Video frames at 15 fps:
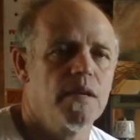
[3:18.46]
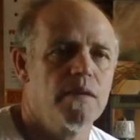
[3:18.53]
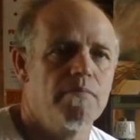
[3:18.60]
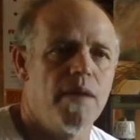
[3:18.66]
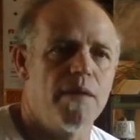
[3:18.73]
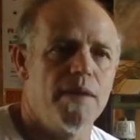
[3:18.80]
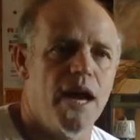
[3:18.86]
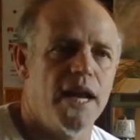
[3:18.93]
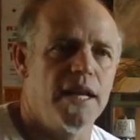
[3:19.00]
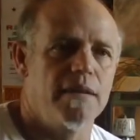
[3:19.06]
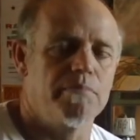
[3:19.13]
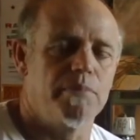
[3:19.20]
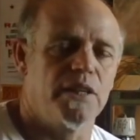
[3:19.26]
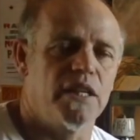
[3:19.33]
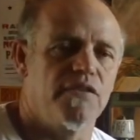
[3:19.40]
maybe I
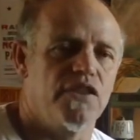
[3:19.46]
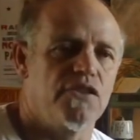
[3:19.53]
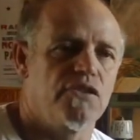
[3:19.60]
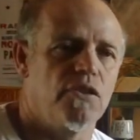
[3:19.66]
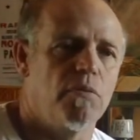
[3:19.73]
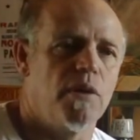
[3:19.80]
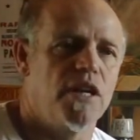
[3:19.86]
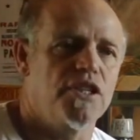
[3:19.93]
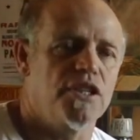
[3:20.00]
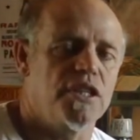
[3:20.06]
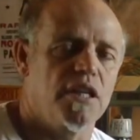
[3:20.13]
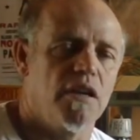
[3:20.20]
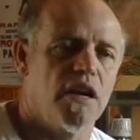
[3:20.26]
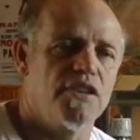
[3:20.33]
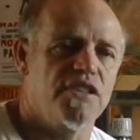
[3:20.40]
didn't believe it so much
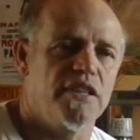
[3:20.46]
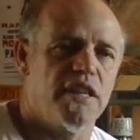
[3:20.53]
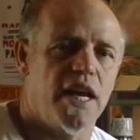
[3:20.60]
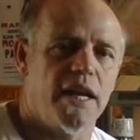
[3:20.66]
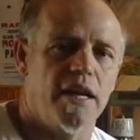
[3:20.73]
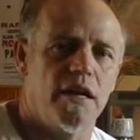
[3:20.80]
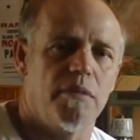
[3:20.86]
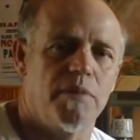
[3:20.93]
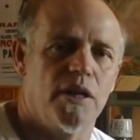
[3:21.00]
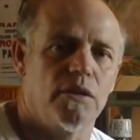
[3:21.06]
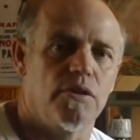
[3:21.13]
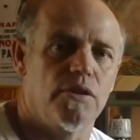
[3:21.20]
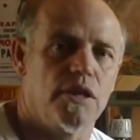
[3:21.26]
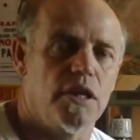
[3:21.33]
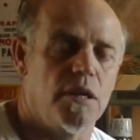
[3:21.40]
until I was in that AML
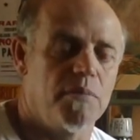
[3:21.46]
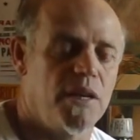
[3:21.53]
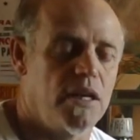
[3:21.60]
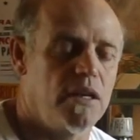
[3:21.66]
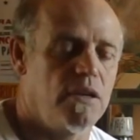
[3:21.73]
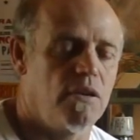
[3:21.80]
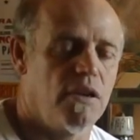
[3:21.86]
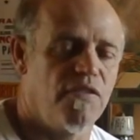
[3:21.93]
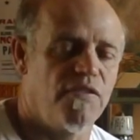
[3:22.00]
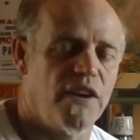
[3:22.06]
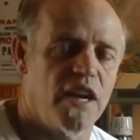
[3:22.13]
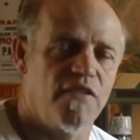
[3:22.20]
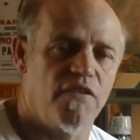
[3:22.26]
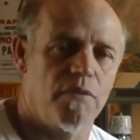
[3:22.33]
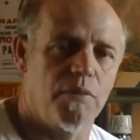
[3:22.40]
leukemia unit
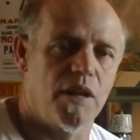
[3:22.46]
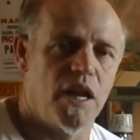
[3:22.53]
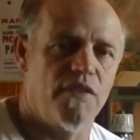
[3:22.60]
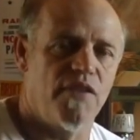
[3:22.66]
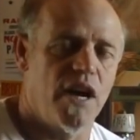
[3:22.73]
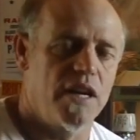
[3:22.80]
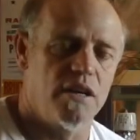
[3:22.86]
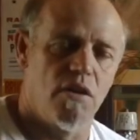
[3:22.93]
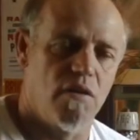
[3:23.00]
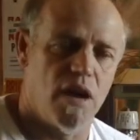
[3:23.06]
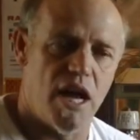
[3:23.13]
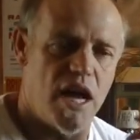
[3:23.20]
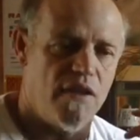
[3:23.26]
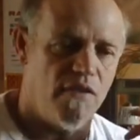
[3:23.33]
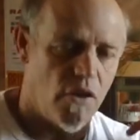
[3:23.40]
fighting for my life. I know I
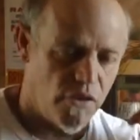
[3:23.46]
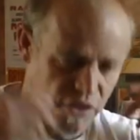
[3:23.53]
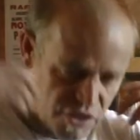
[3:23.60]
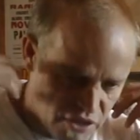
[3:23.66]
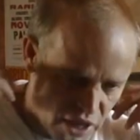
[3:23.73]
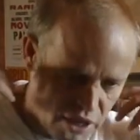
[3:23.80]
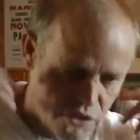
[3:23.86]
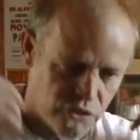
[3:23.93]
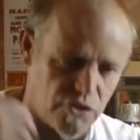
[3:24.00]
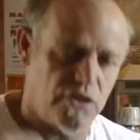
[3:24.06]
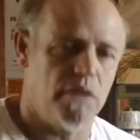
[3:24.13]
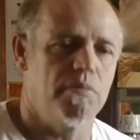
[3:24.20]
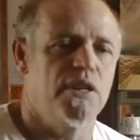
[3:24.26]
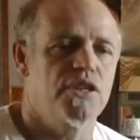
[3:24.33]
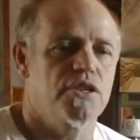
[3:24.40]
have all these angels
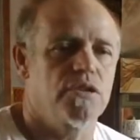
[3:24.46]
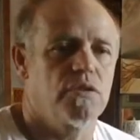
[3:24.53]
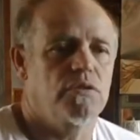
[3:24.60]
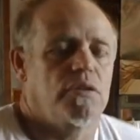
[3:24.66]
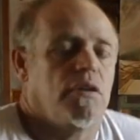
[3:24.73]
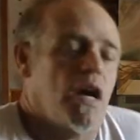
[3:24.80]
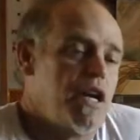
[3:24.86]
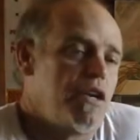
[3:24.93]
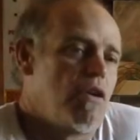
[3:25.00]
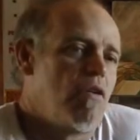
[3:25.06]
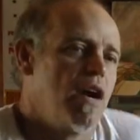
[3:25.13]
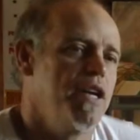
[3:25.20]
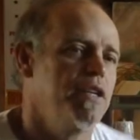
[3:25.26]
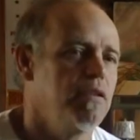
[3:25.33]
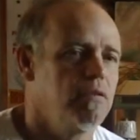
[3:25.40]
on my shoulder. I know
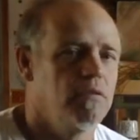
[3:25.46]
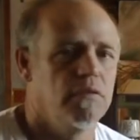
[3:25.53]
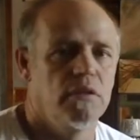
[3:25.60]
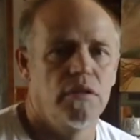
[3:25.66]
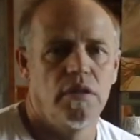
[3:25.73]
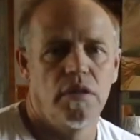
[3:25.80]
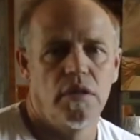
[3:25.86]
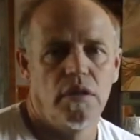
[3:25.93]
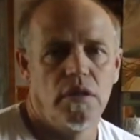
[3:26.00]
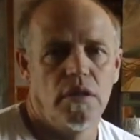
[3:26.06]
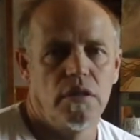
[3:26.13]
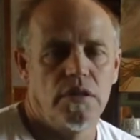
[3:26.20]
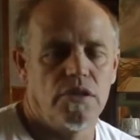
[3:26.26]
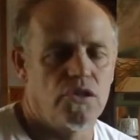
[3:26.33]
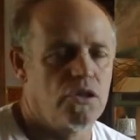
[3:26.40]
I do.
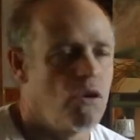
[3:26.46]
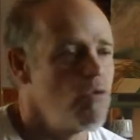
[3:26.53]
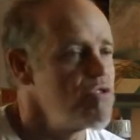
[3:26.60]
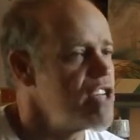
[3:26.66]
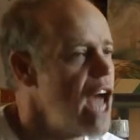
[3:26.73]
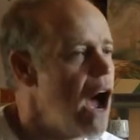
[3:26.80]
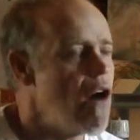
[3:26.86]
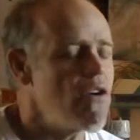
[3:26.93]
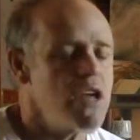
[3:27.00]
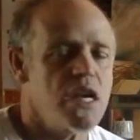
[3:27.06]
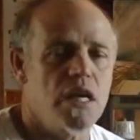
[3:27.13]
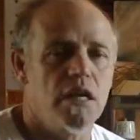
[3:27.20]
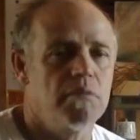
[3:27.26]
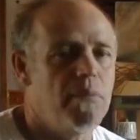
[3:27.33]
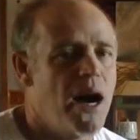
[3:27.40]
There's no doubt
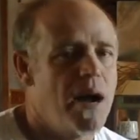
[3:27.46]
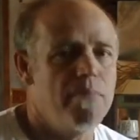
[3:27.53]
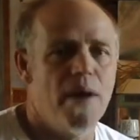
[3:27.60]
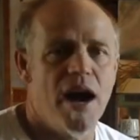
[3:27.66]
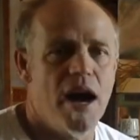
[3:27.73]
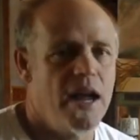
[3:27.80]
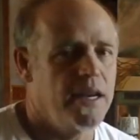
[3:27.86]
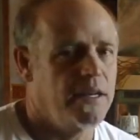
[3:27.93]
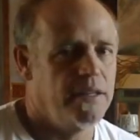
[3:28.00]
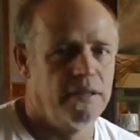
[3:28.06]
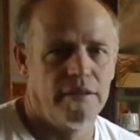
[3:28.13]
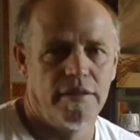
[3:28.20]
in my mind.